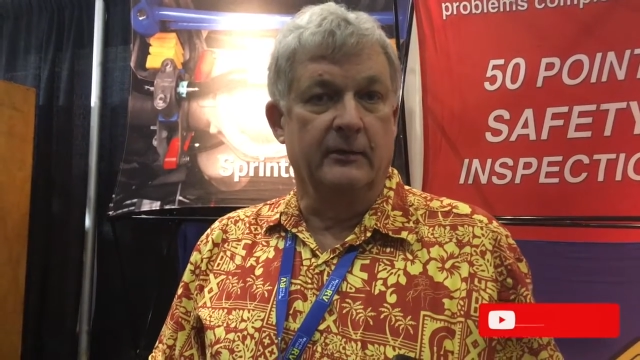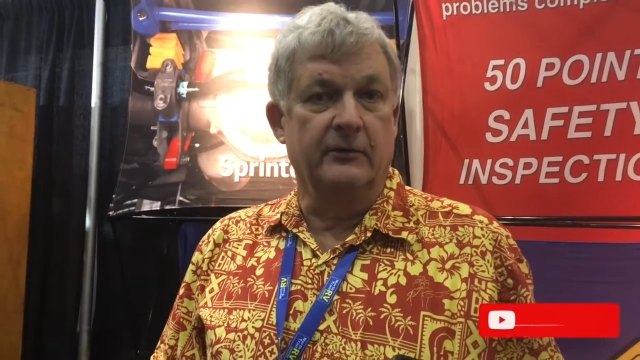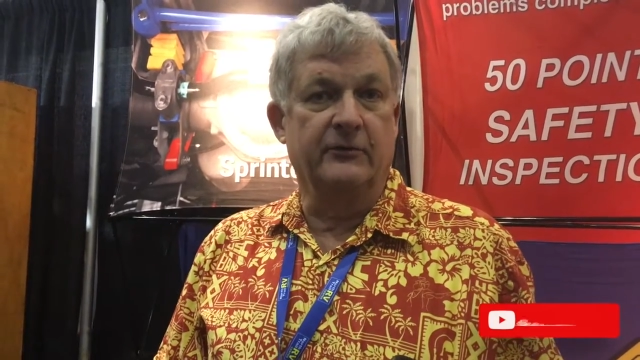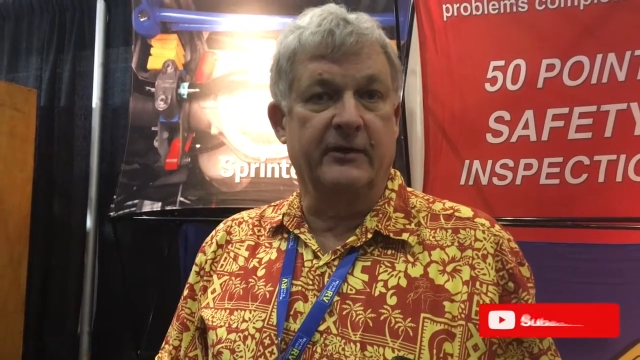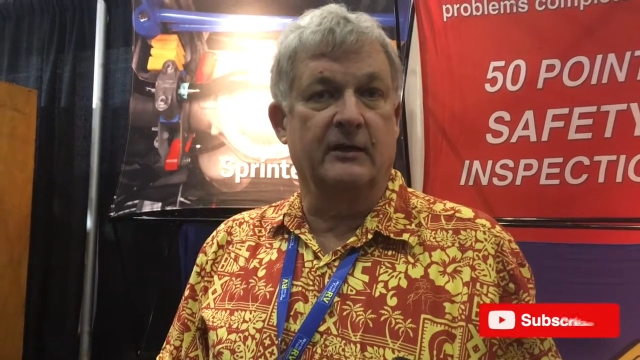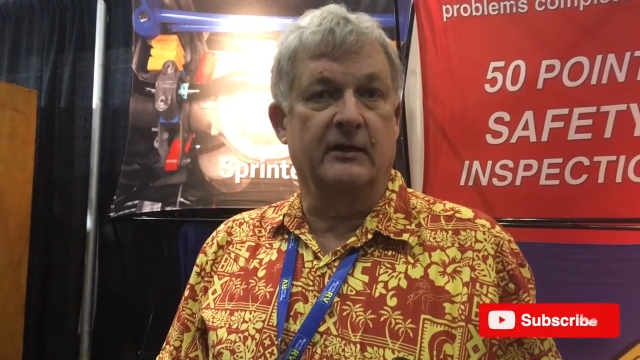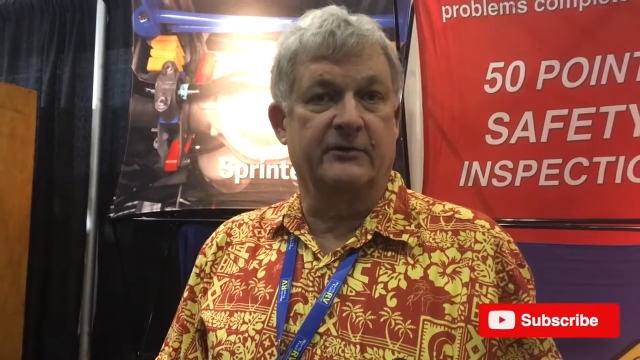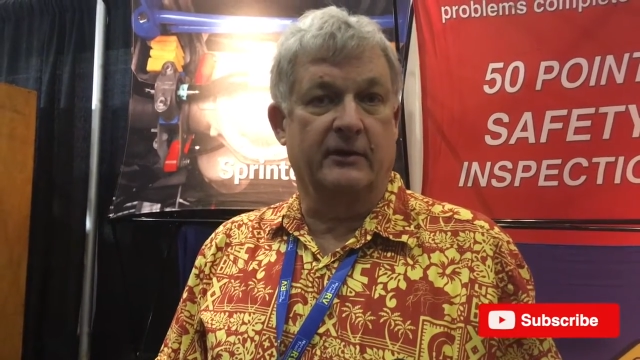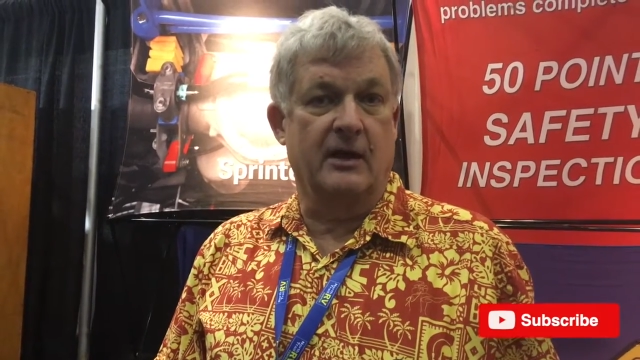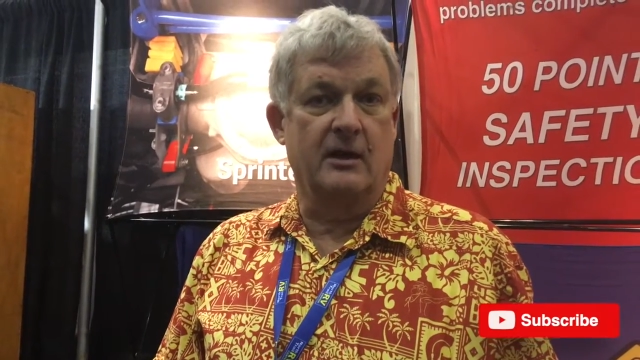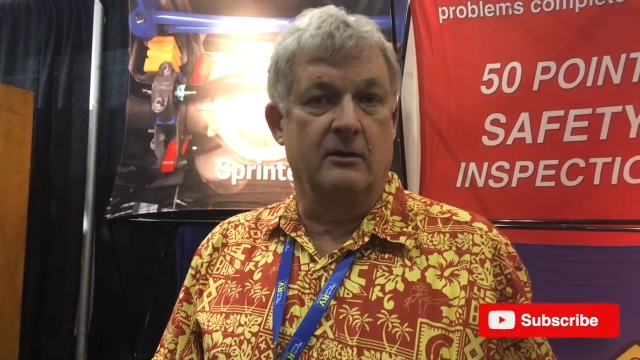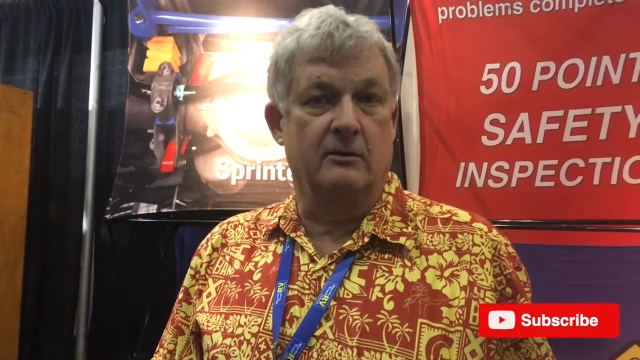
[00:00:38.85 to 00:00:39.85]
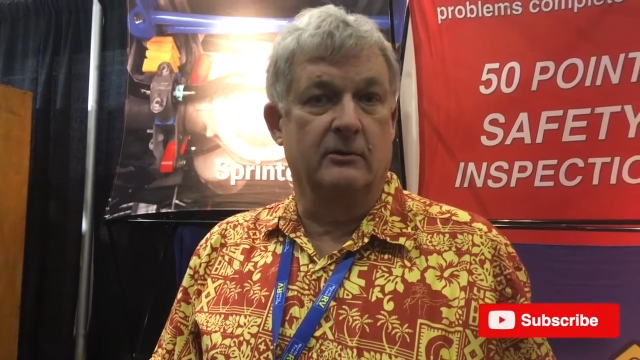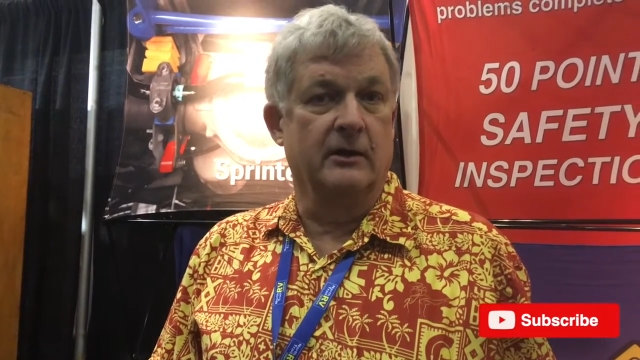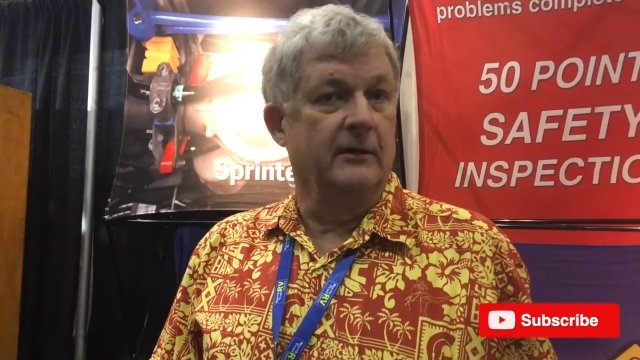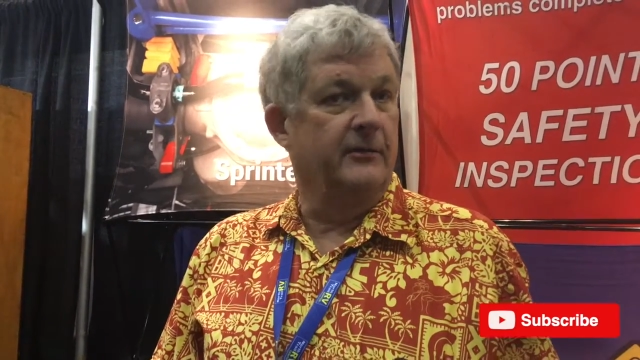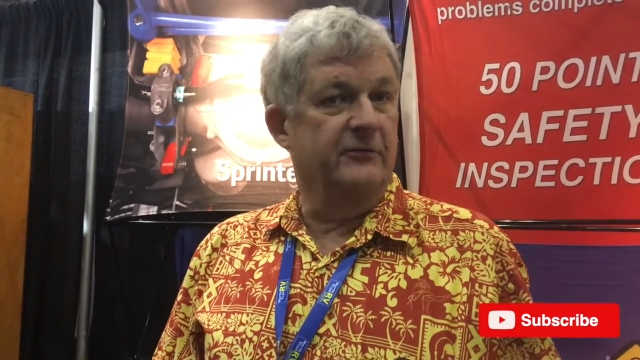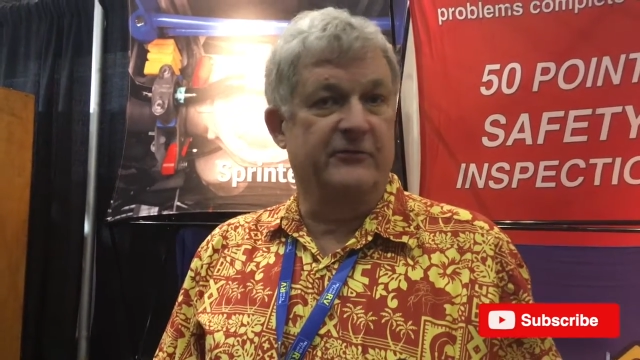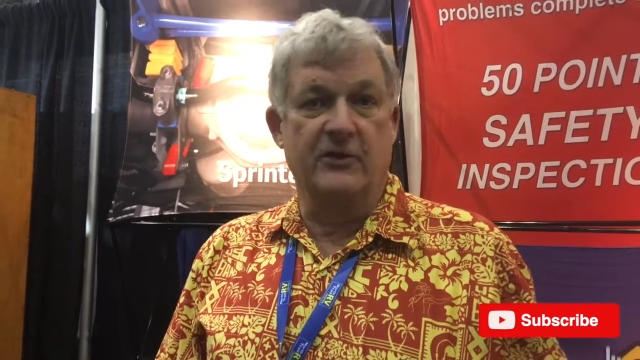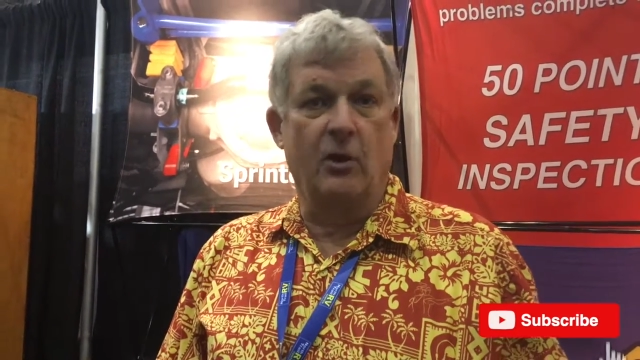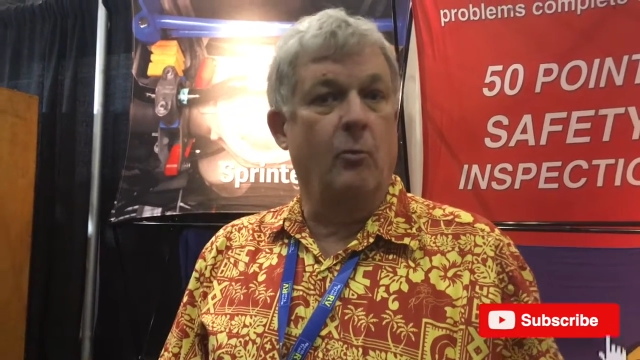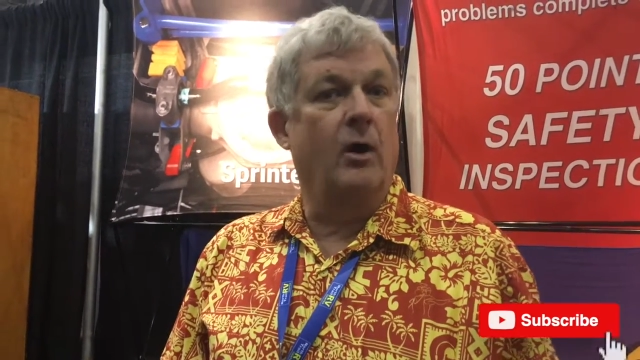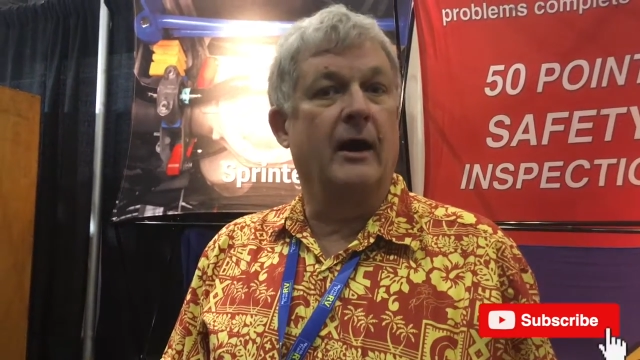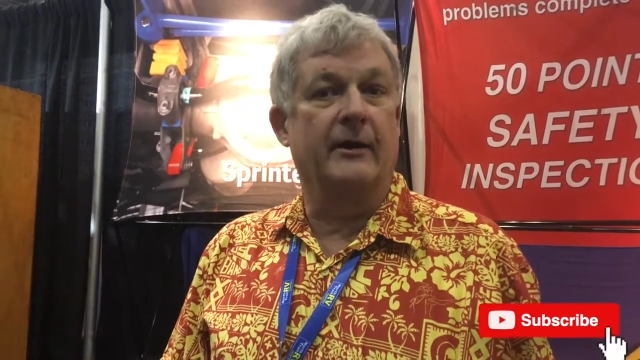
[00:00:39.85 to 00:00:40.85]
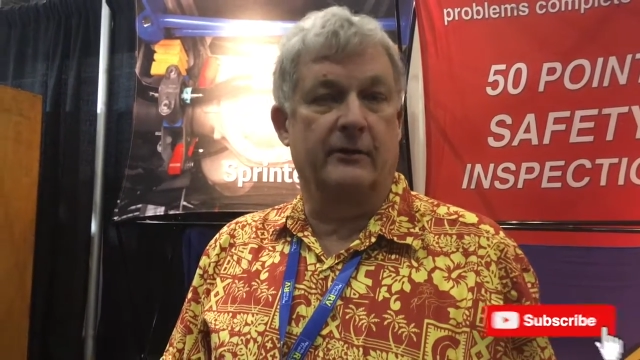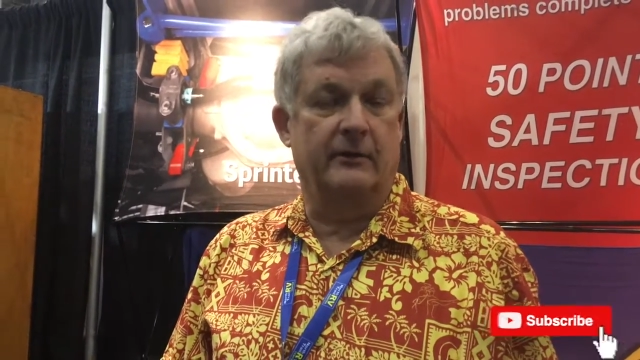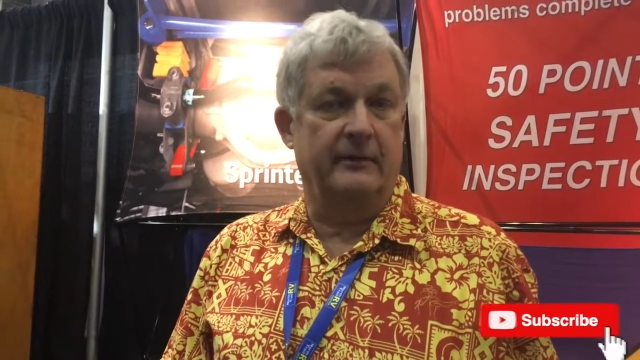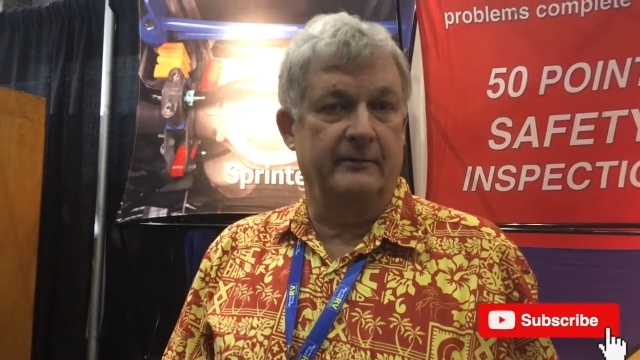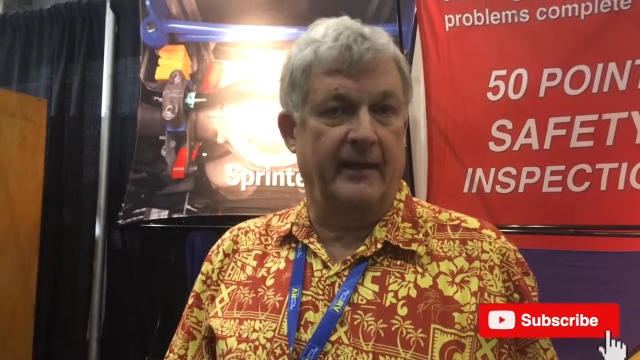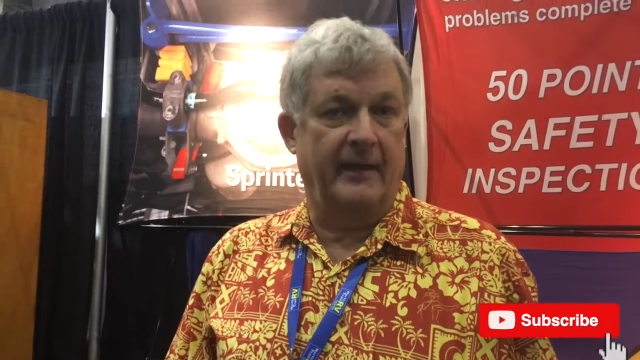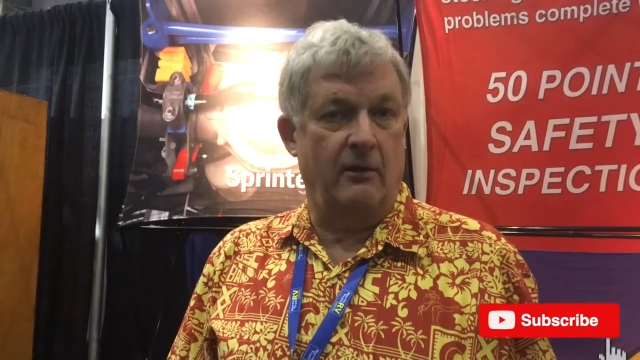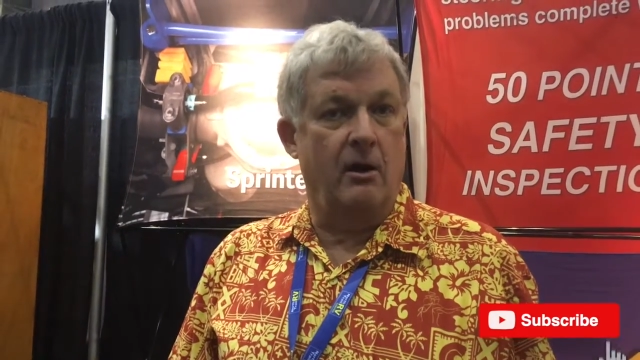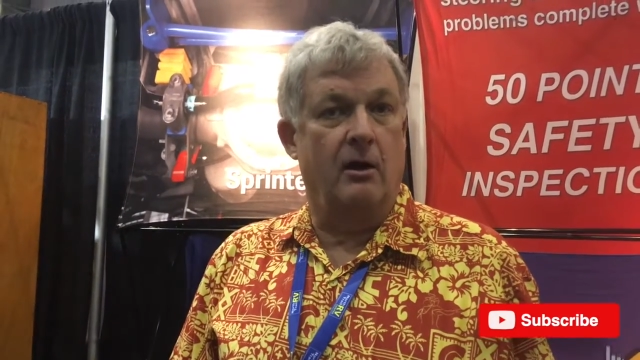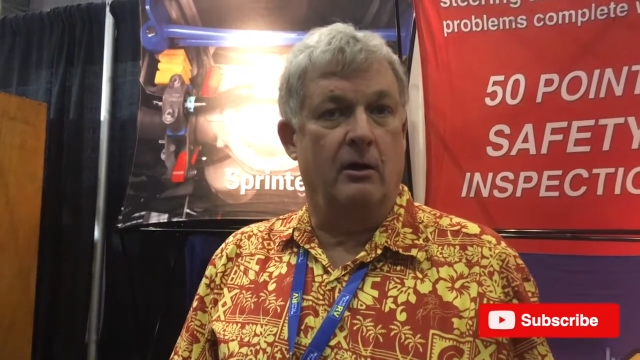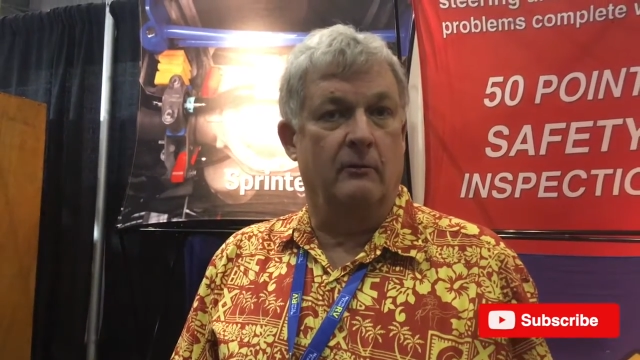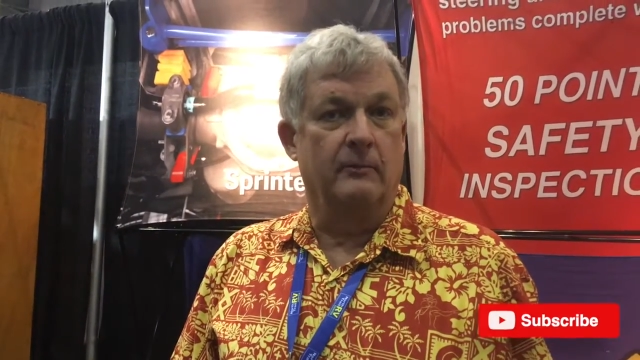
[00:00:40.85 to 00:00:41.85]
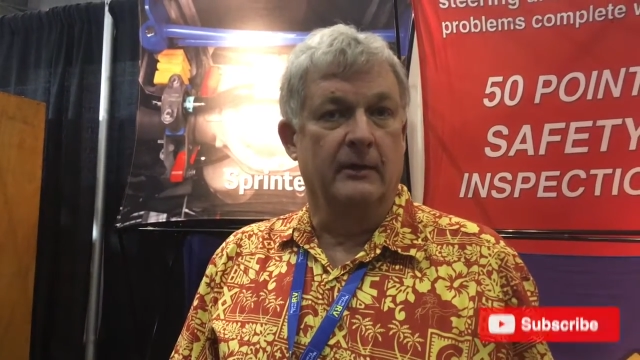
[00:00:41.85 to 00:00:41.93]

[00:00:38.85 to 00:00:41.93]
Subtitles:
you tell it to go. There's no wander at all.